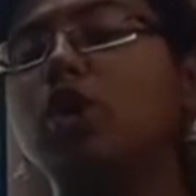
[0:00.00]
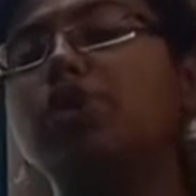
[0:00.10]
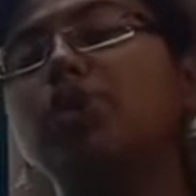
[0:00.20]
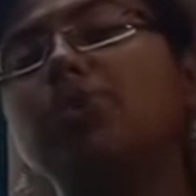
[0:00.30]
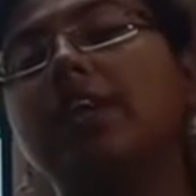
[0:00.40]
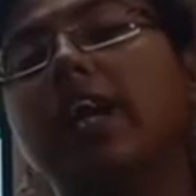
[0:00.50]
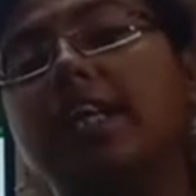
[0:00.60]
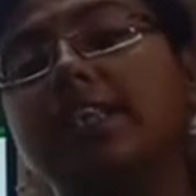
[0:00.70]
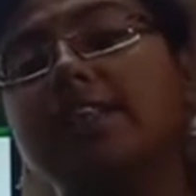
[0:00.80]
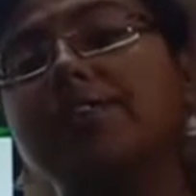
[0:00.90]
or to
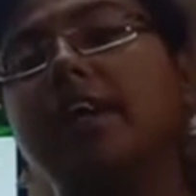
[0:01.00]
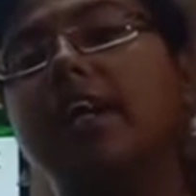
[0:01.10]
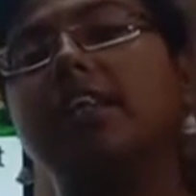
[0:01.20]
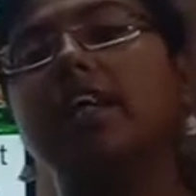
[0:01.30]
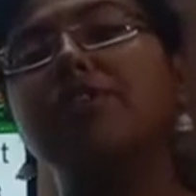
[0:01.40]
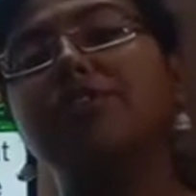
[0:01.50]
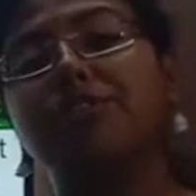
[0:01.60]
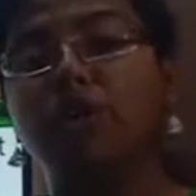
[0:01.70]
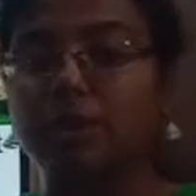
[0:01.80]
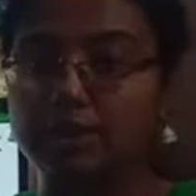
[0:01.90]
classify the
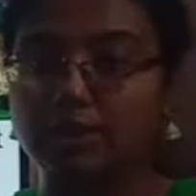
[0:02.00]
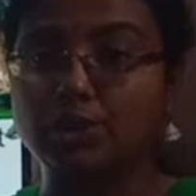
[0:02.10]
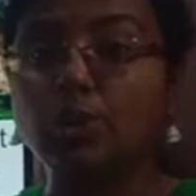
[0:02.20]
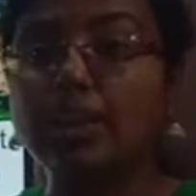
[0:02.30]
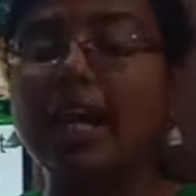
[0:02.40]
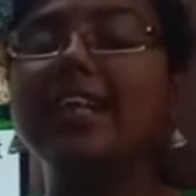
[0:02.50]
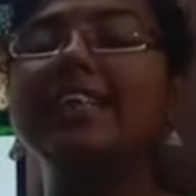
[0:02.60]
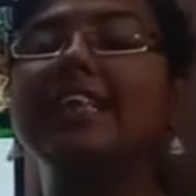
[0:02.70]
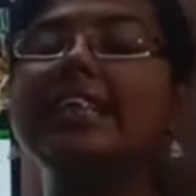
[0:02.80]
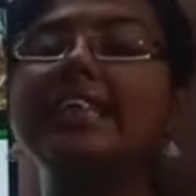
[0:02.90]
forest so
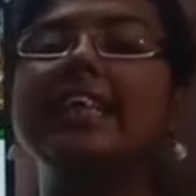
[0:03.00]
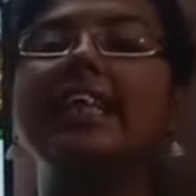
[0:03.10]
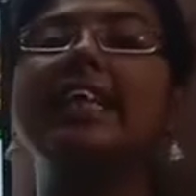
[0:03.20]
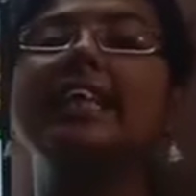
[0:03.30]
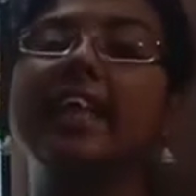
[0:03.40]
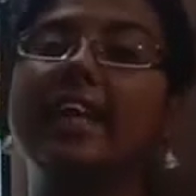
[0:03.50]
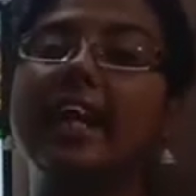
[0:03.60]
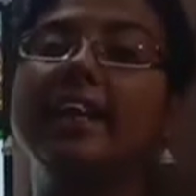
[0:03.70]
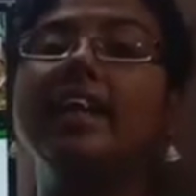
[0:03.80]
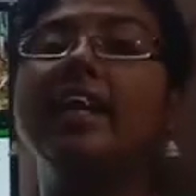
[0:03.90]
that easily they
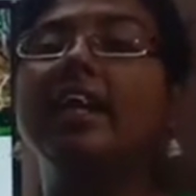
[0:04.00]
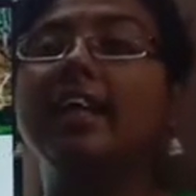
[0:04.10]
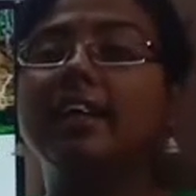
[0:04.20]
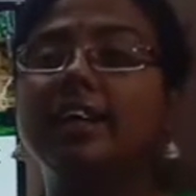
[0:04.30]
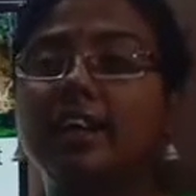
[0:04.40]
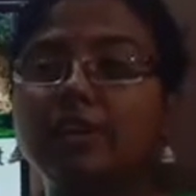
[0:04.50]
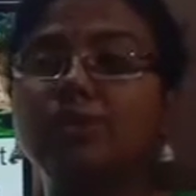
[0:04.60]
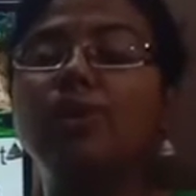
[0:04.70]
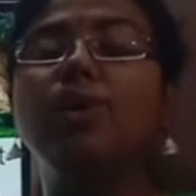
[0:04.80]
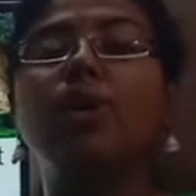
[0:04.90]
can
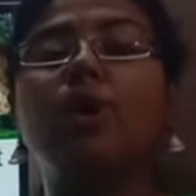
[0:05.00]
control